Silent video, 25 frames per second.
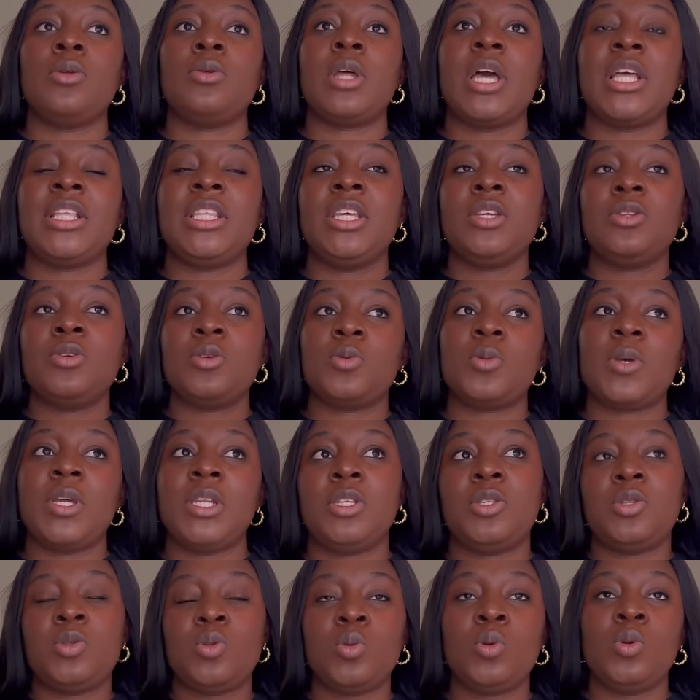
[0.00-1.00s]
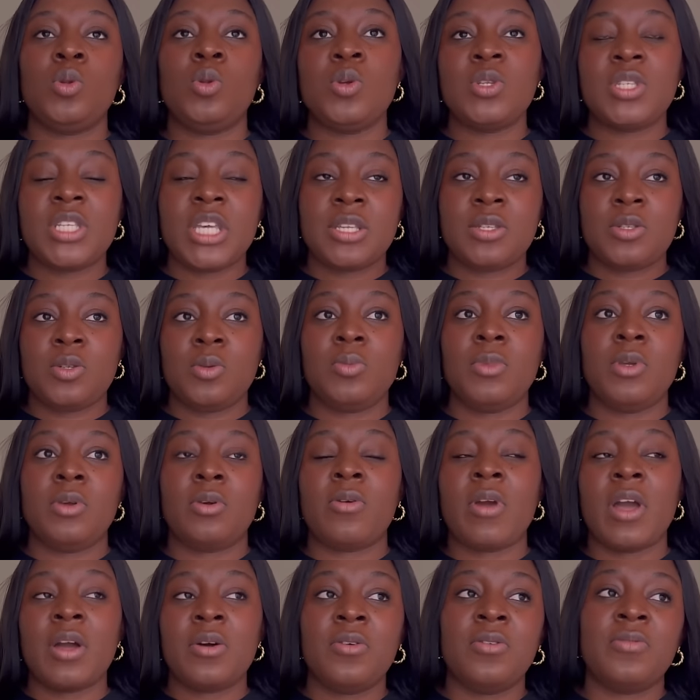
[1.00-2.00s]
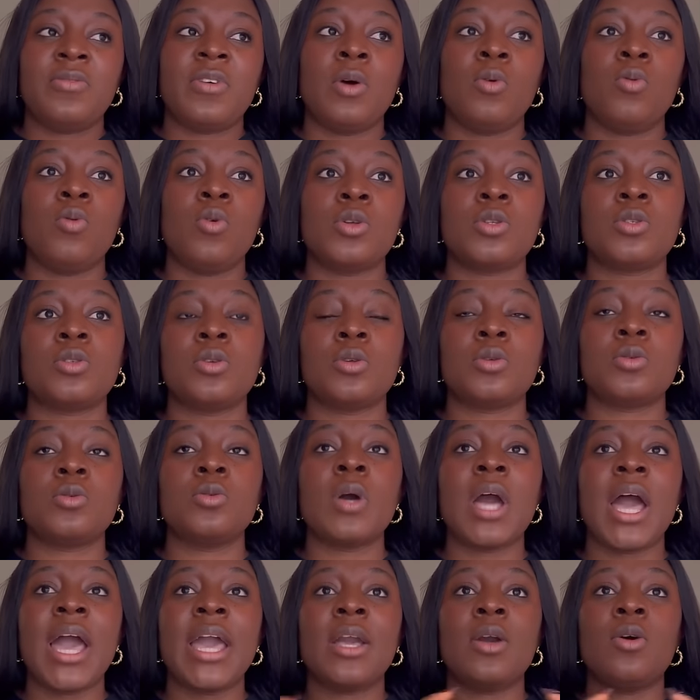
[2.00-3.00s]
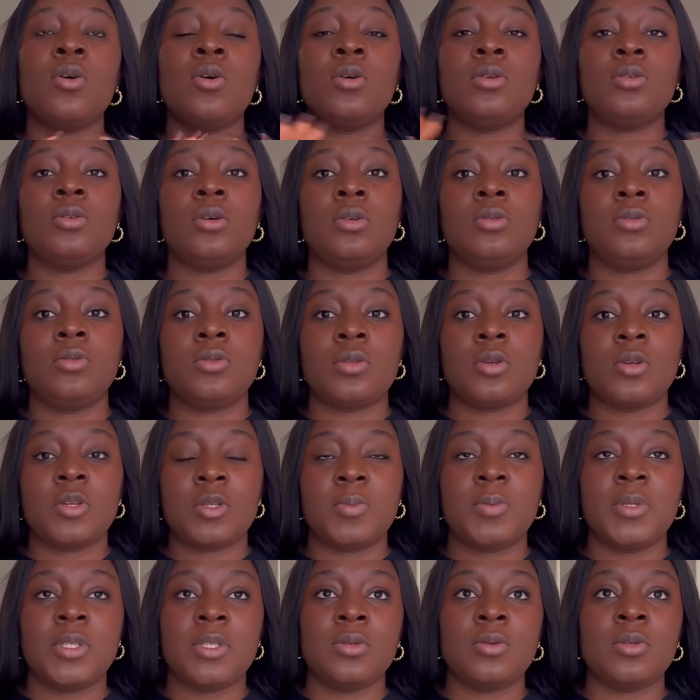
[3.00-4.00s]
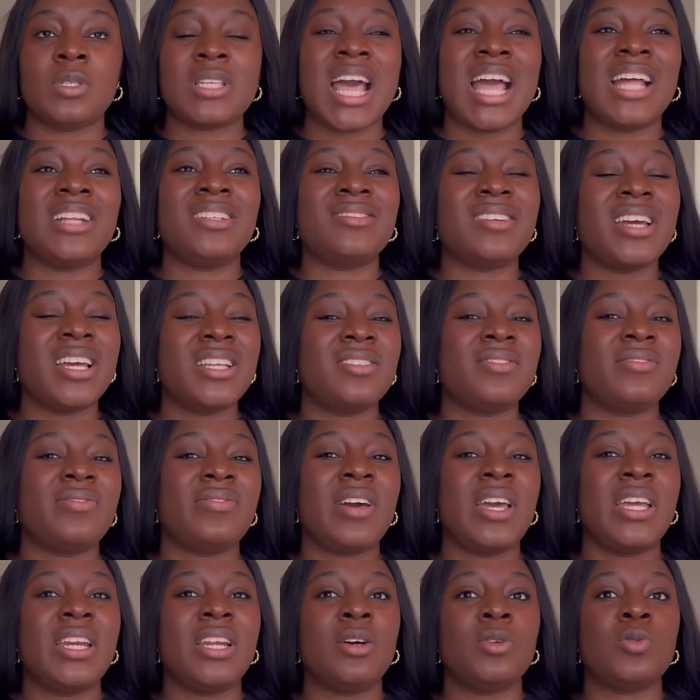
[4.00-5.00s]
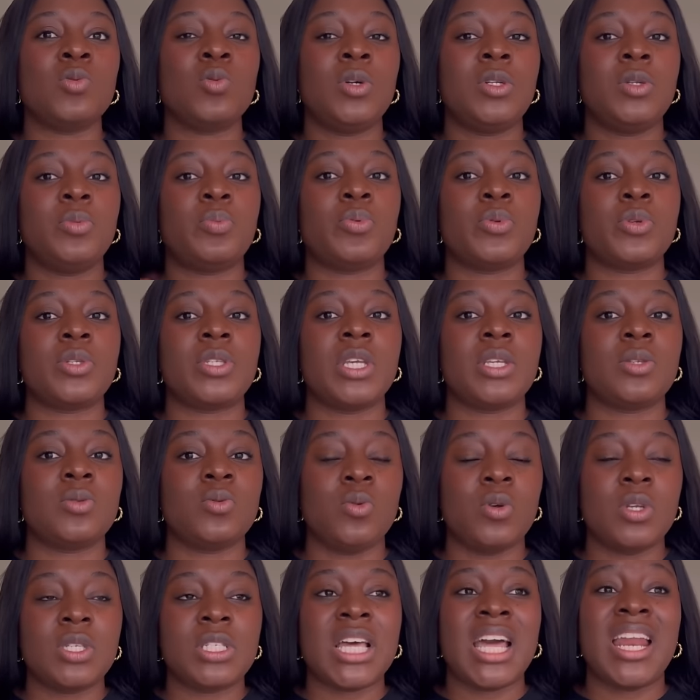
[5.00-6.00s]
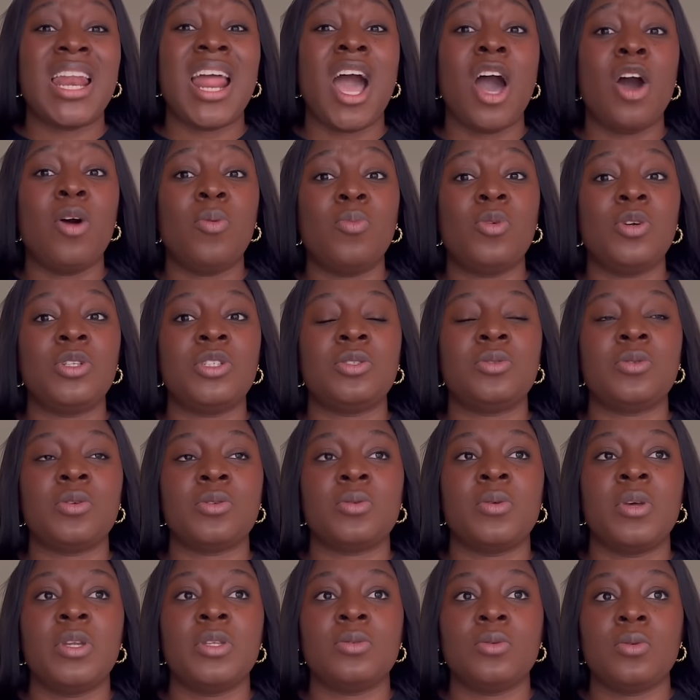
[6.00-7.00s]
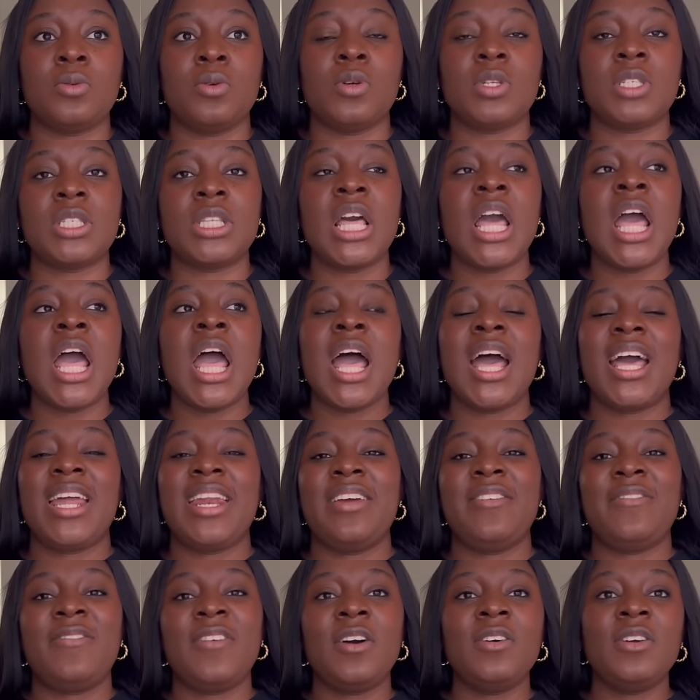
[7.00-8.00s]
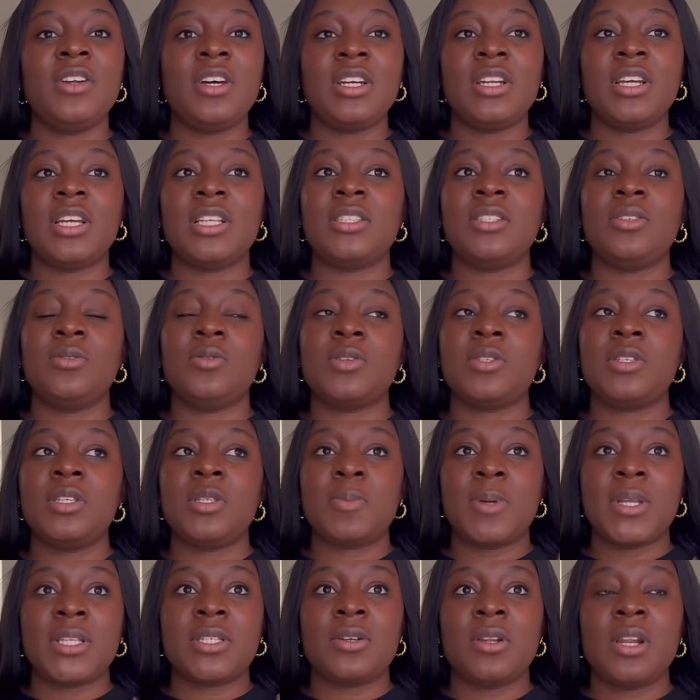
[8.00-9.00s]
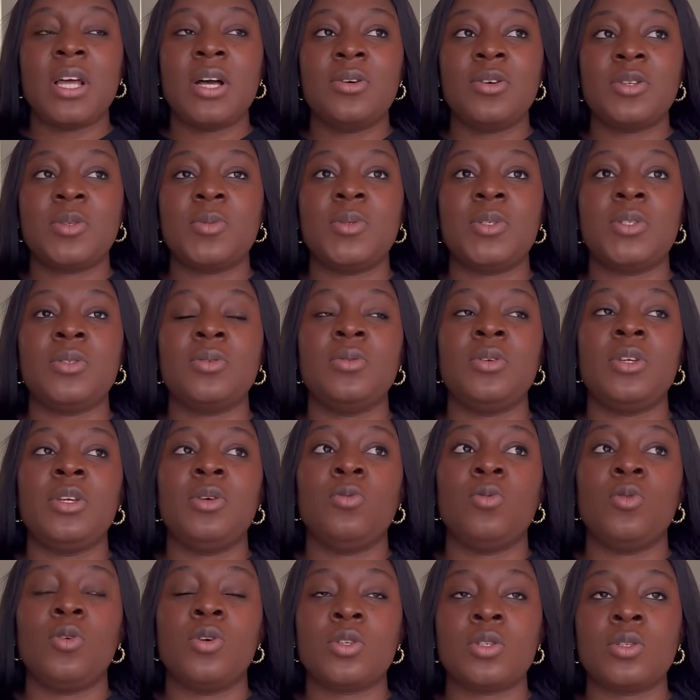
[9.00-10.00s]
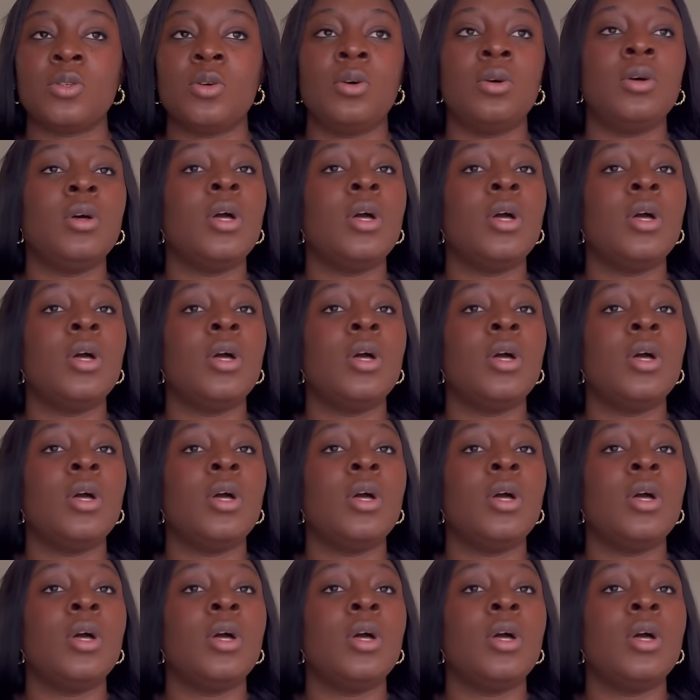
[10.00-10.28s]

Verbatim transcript: I think those were the two closest to me, Krakow and Warsaw. So I called all those hospitals and tried to find out what the process was and how much it was going to cost. And I found out that there was this particular hospital in Warsaw.